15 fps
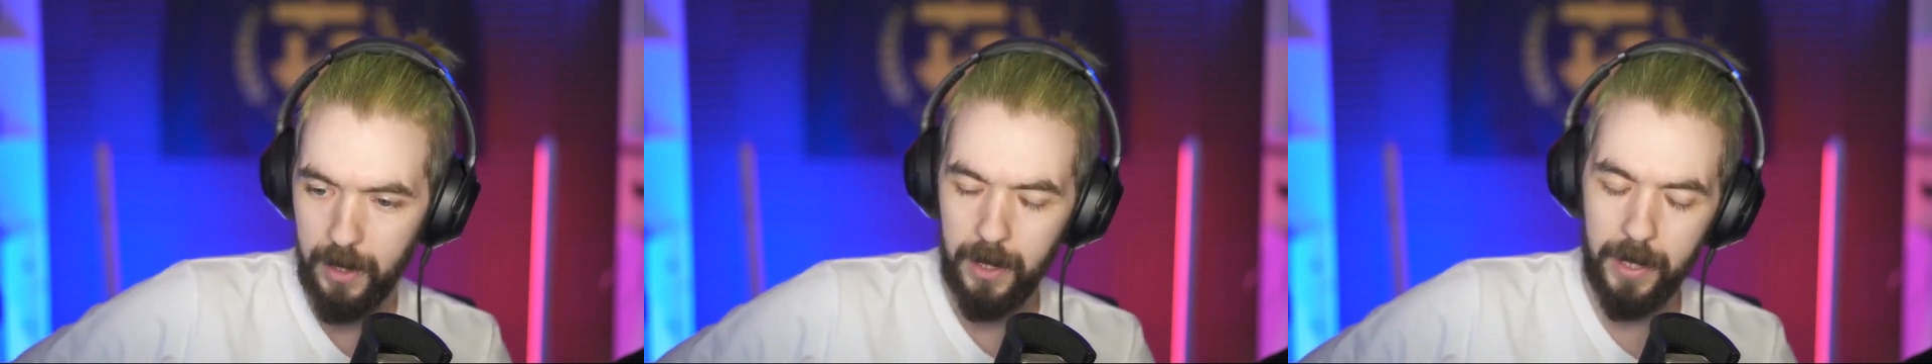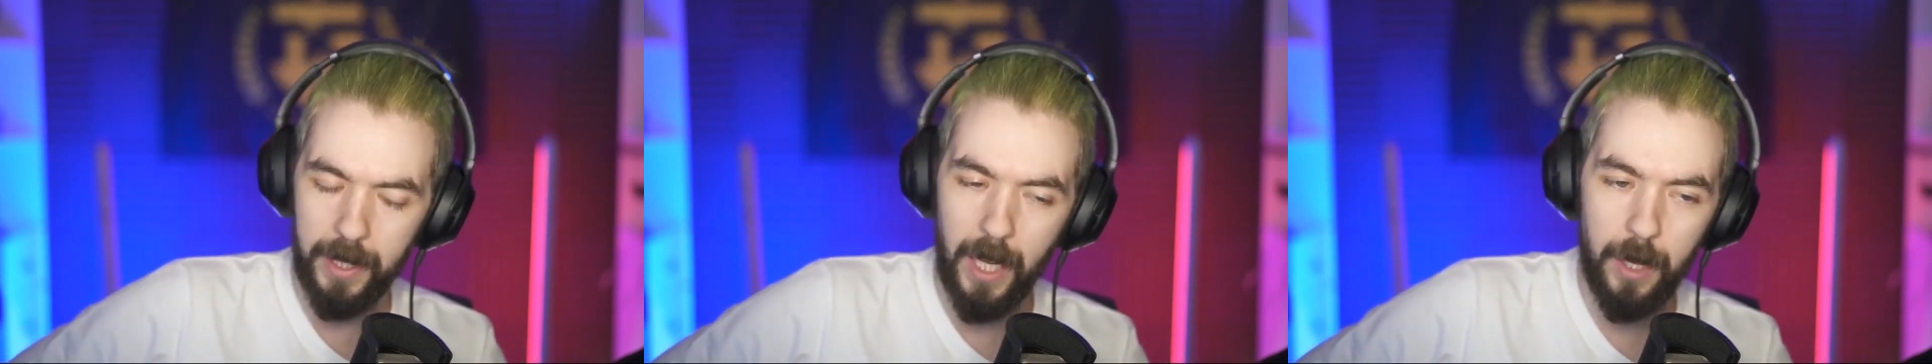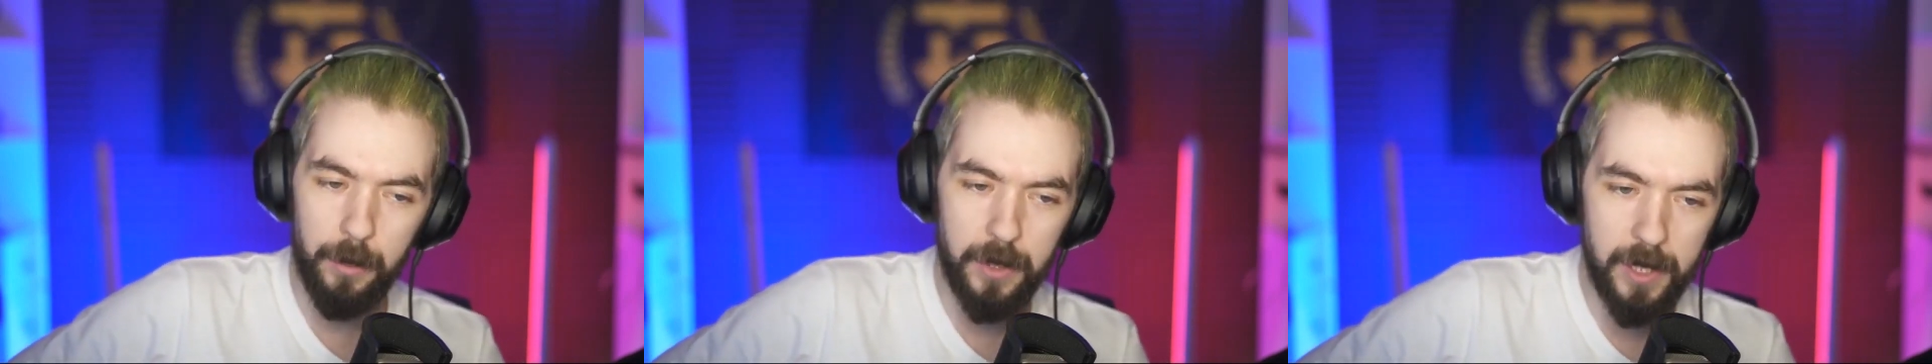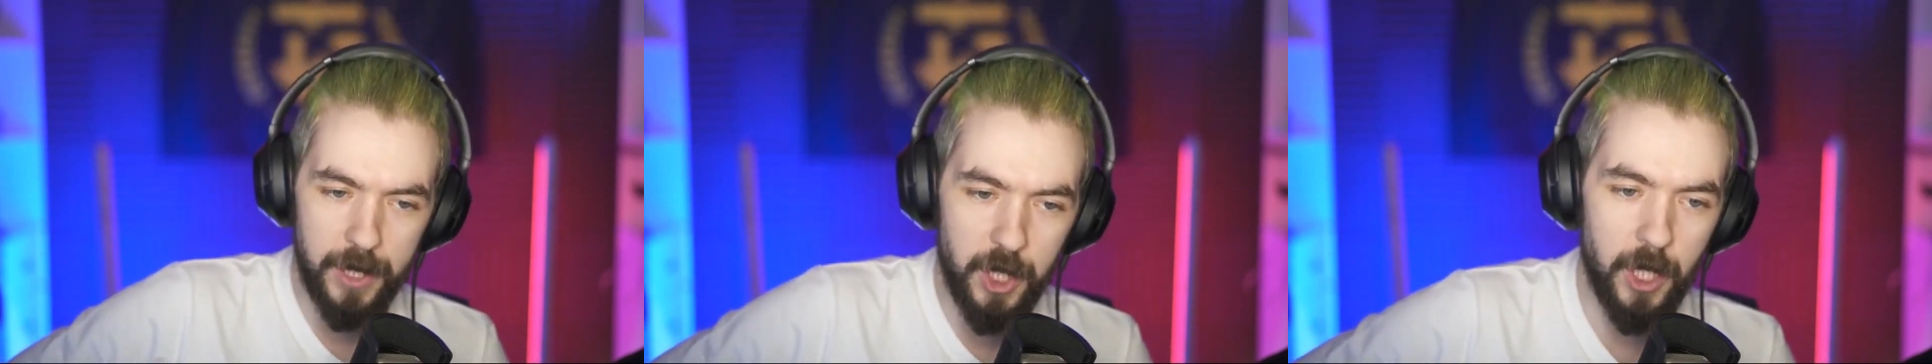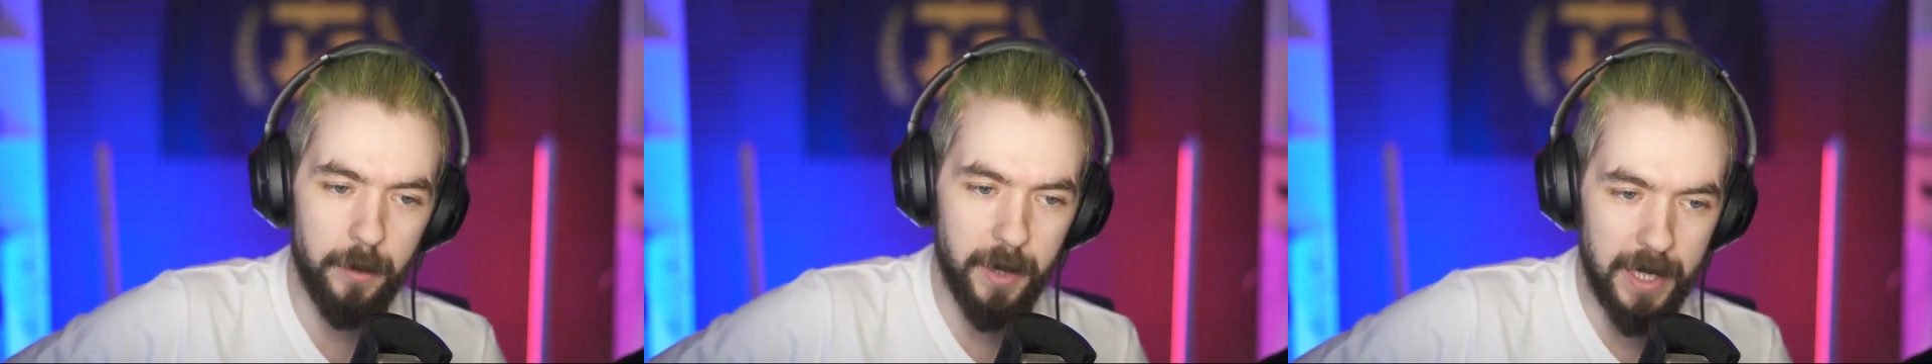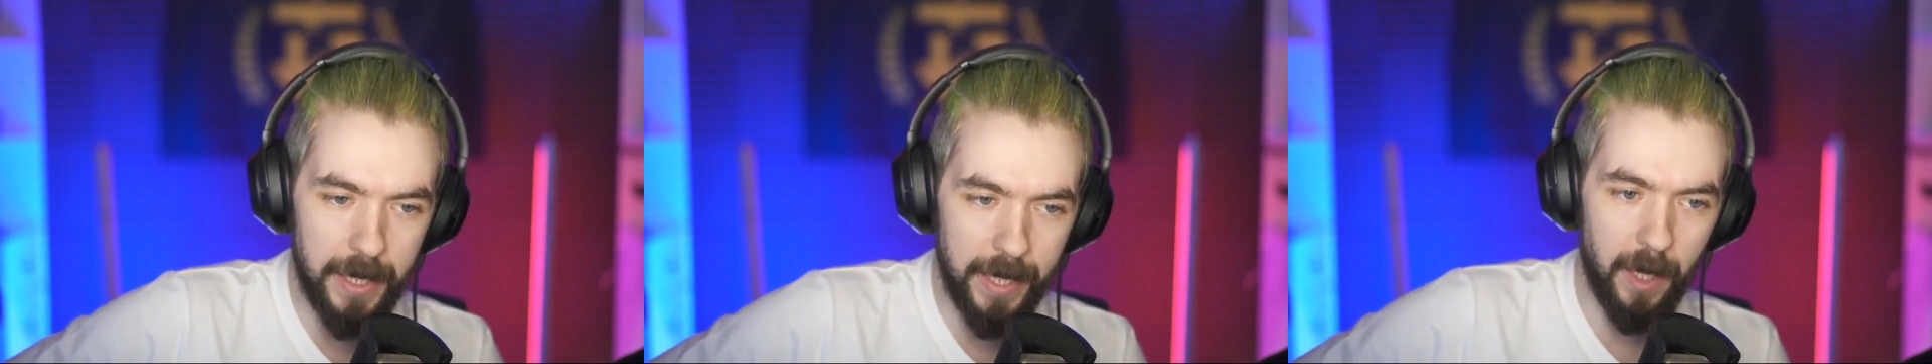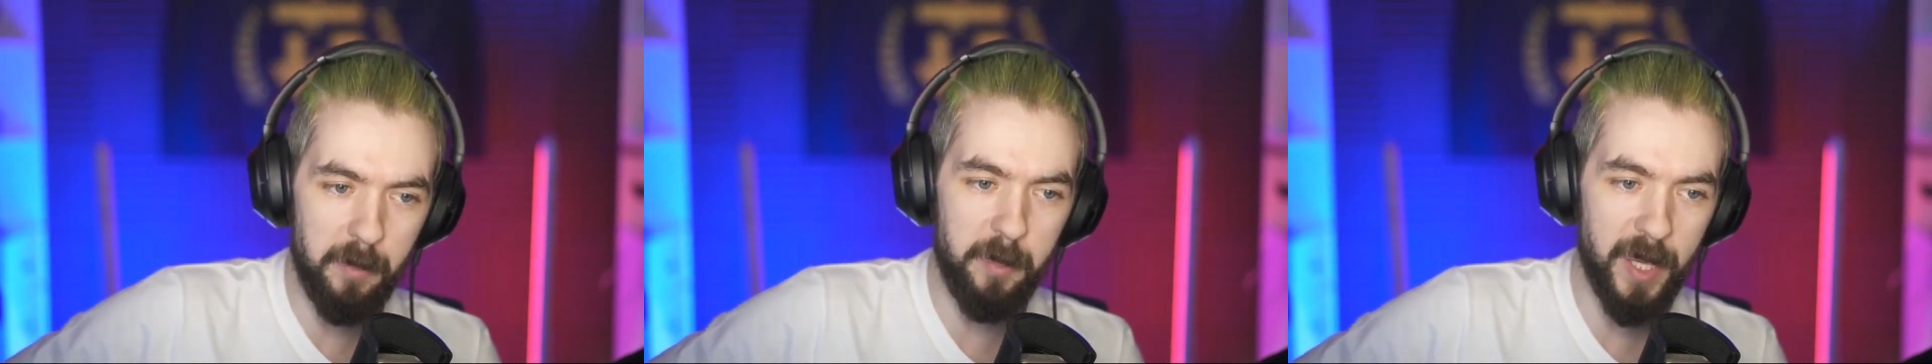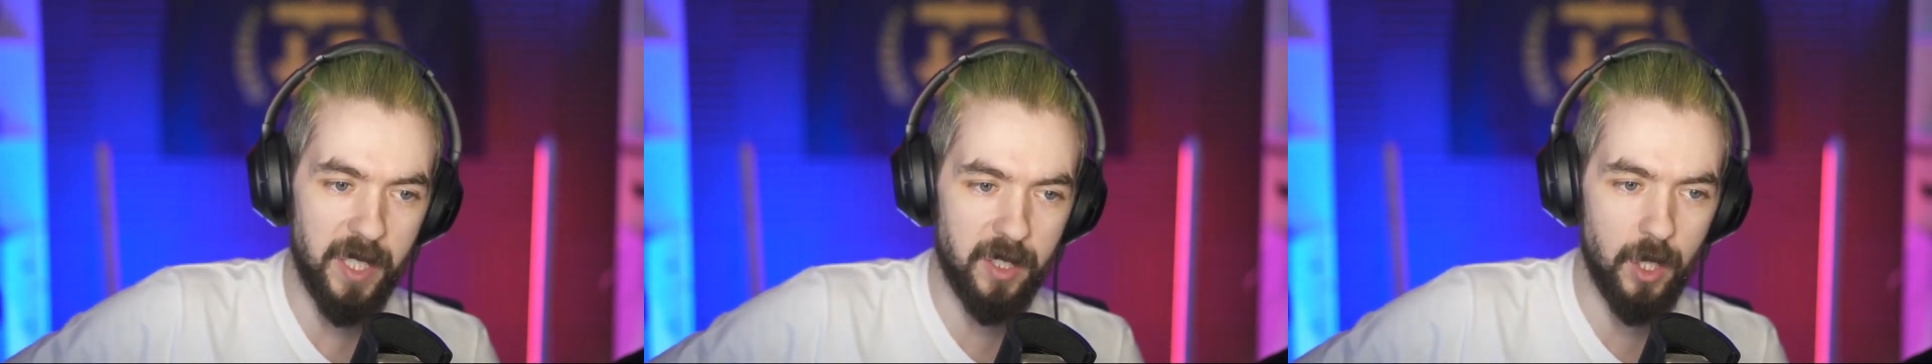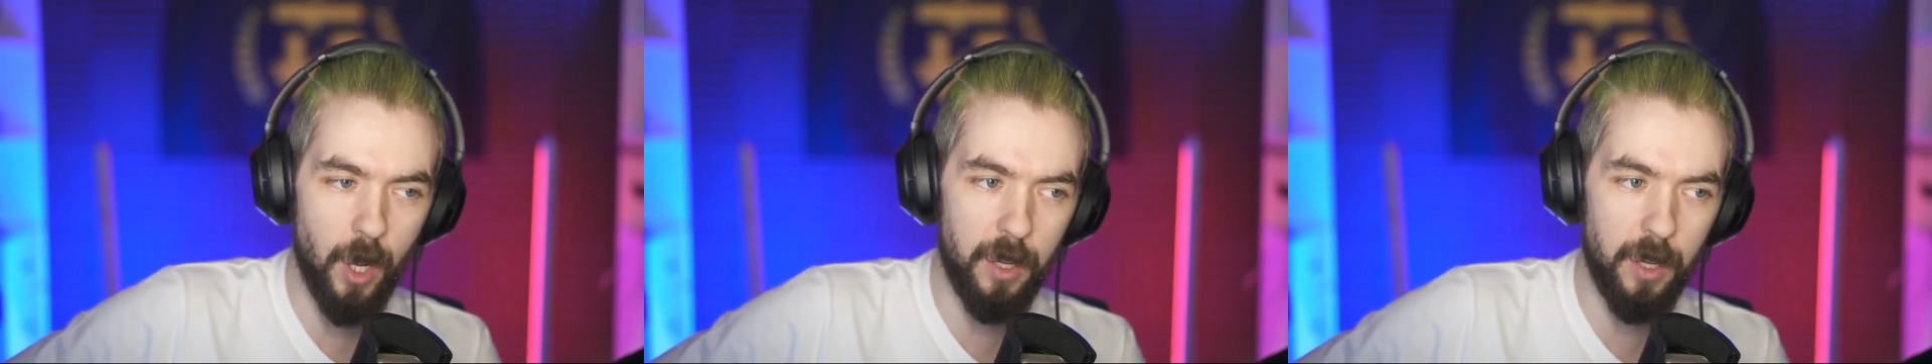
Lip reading: like I would legitimately get pissed